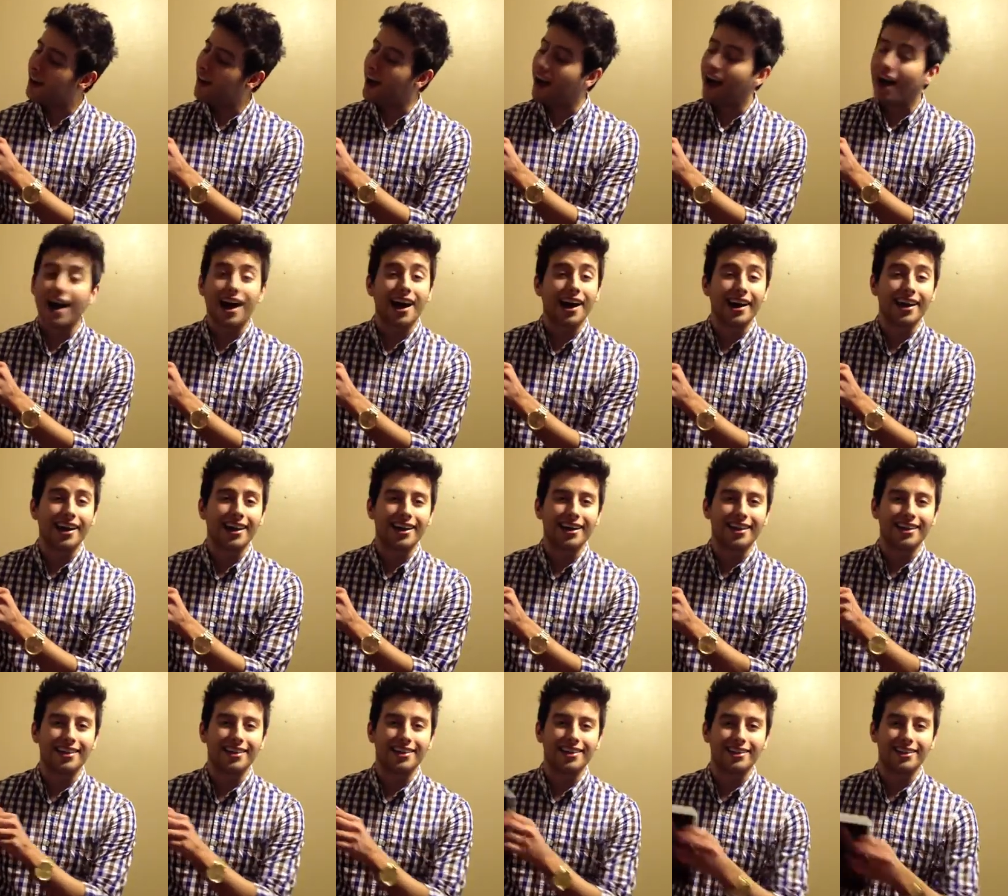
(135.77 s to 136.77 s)
I,
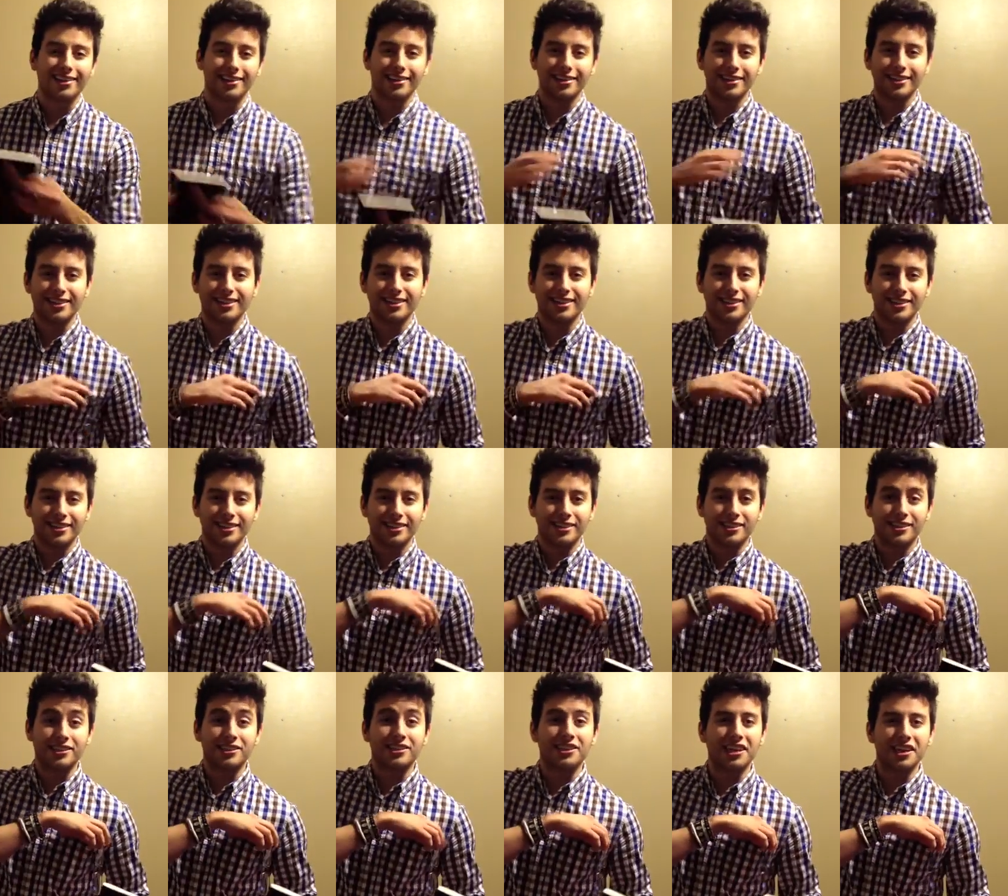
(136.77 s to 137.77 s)

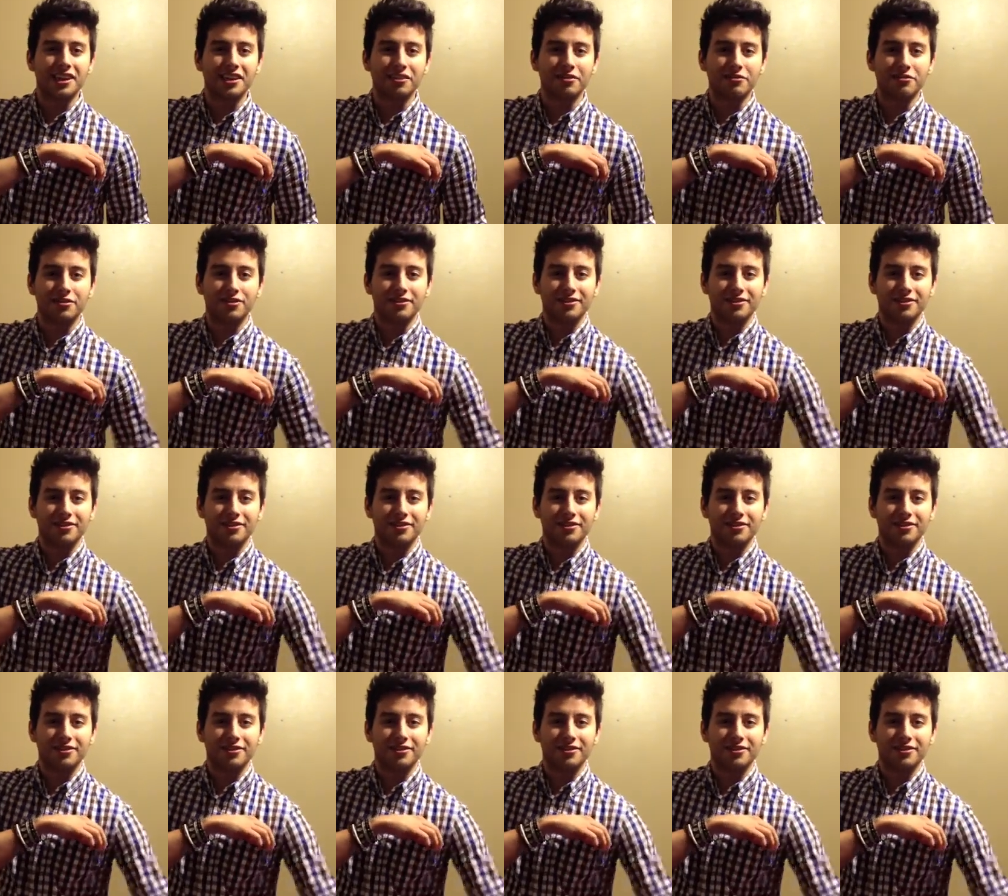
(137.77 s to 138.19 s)
Steve.